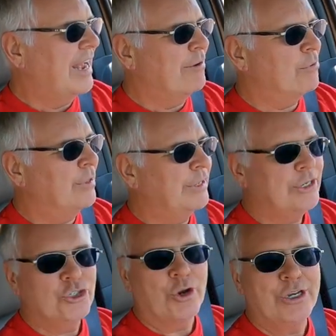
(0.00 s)
I
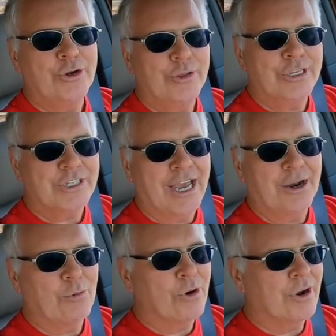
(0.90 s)
really enjoy doing this
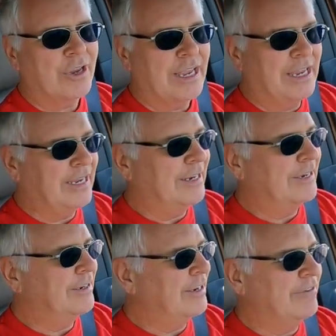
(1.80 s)
kind of work,
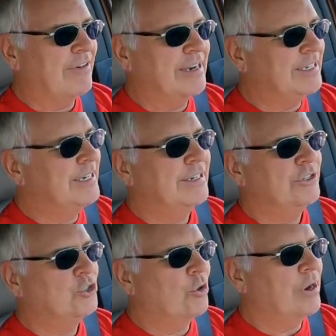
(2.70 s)
and if I didn't
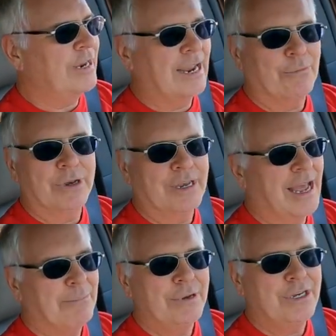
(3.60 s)
enjoy it, I would
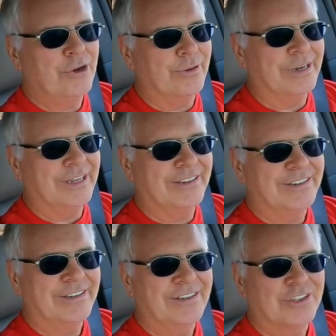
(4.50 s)
not be doing it.
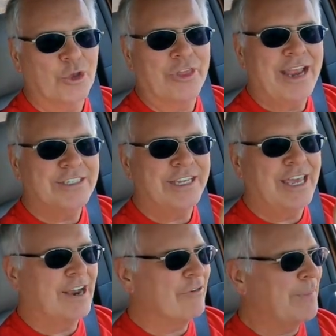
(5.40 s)
So thanks
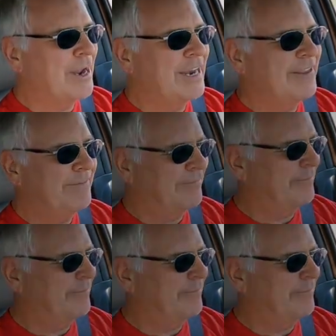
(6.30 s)
again, everybody.